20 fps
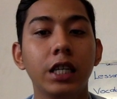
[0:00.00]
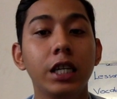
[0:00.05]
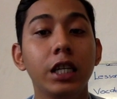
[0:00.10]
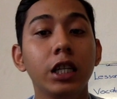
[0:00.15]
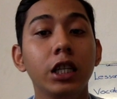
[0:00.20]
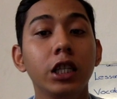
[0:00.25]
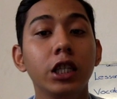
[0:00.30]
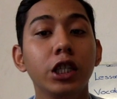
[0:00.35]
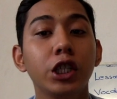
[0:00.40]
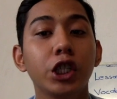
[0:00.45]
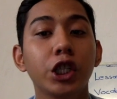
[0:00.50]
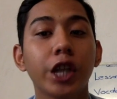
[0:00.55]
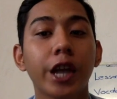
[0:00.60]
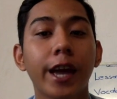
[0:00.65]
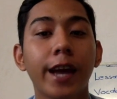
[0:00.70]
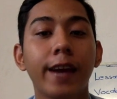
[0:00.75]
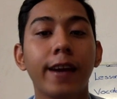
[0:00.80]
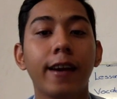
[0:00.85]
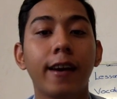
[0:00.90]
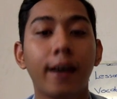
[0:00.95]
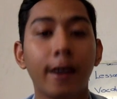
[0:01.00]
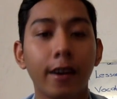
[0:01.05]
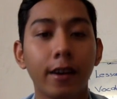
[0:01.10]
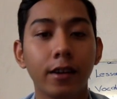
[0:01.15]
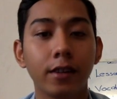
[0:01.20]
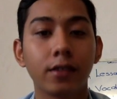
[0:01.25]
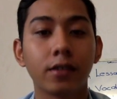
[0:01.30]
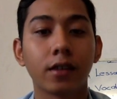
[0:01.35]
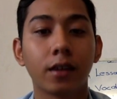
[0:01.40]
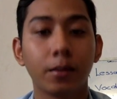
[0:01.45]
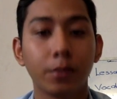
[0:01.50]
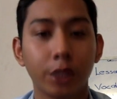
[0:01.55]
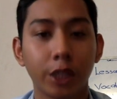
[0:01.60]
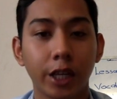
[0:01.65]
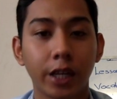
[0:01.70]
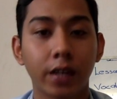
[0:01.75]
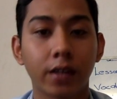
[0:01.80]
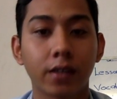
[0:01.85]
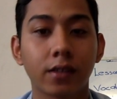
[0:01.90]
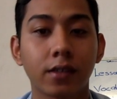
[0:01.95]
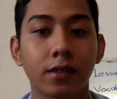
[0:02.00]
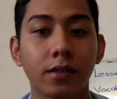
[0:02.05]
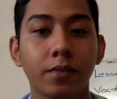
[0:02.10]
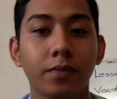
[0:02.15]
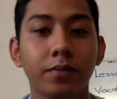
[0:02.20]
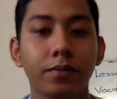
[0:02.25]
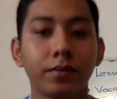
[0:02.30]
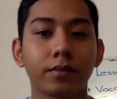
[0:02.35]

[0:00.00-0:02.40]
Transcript: English and art subjects.